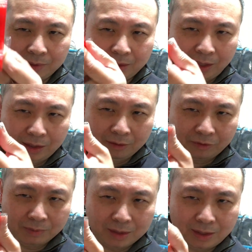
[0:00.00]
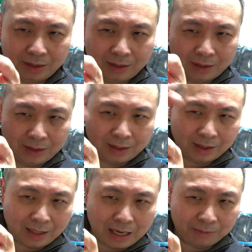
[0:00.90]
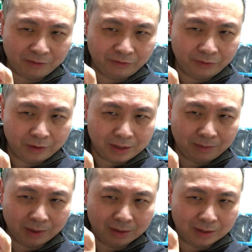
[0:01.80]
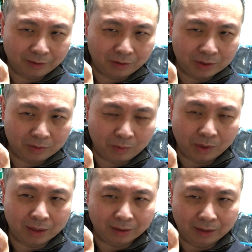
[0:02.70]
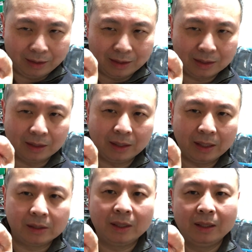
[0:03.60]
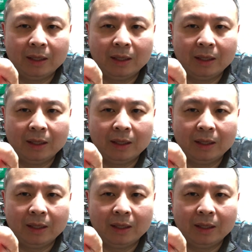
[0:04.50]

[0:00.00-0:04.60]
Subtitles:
taking it from the top first, because, of course, we want to disengage